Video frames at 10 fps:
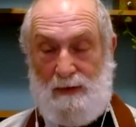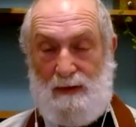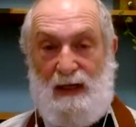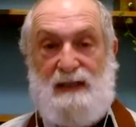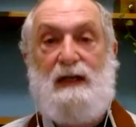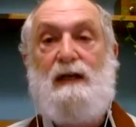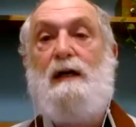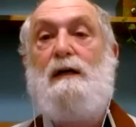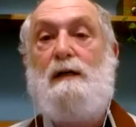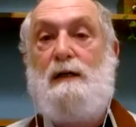That's a
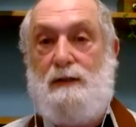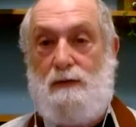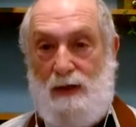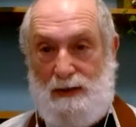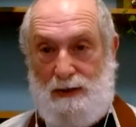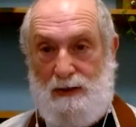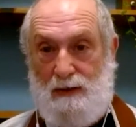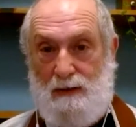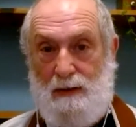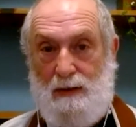Kong-an question.
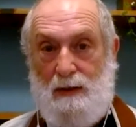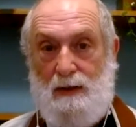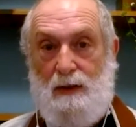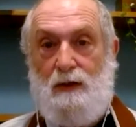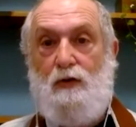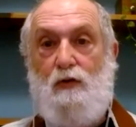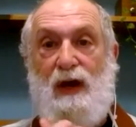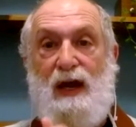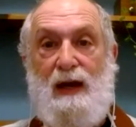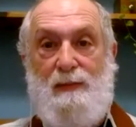
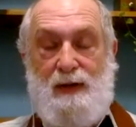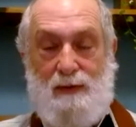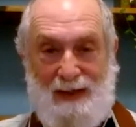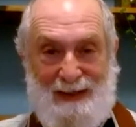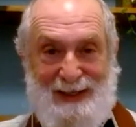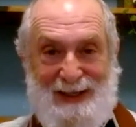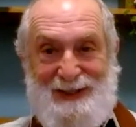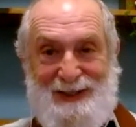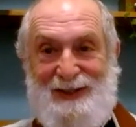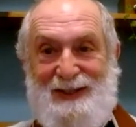Grab it. It says
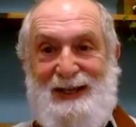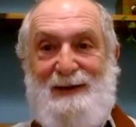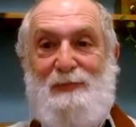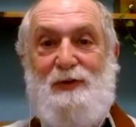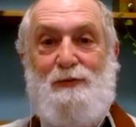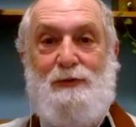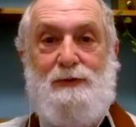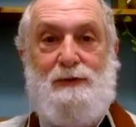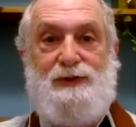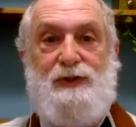in the temple
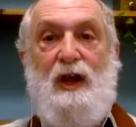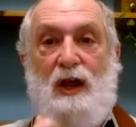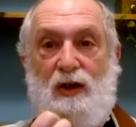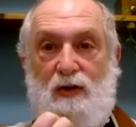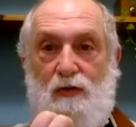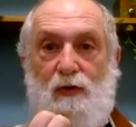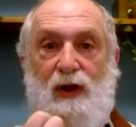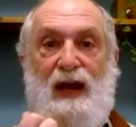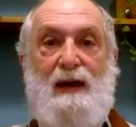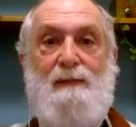rules,
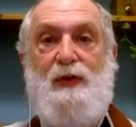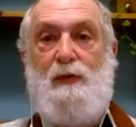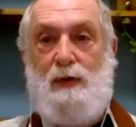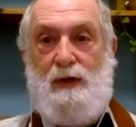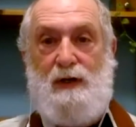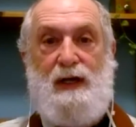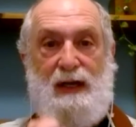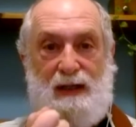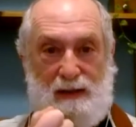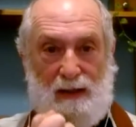grab the word
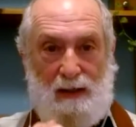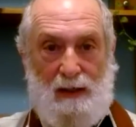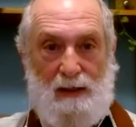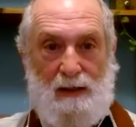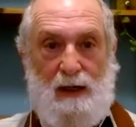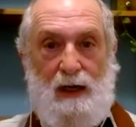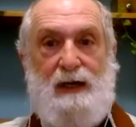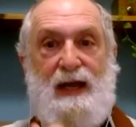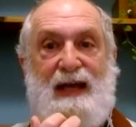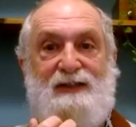head, the
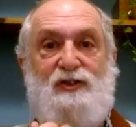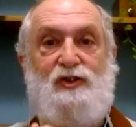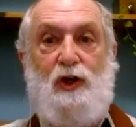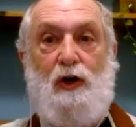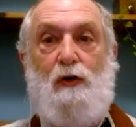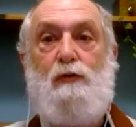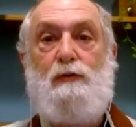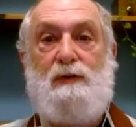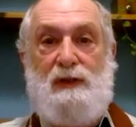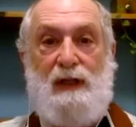Kong-an, and don't
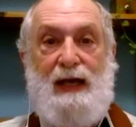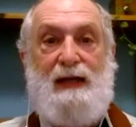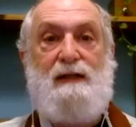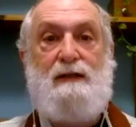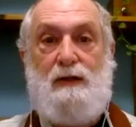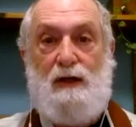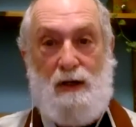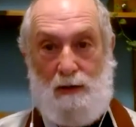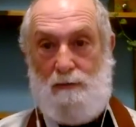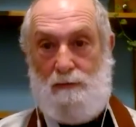let
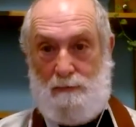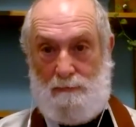go.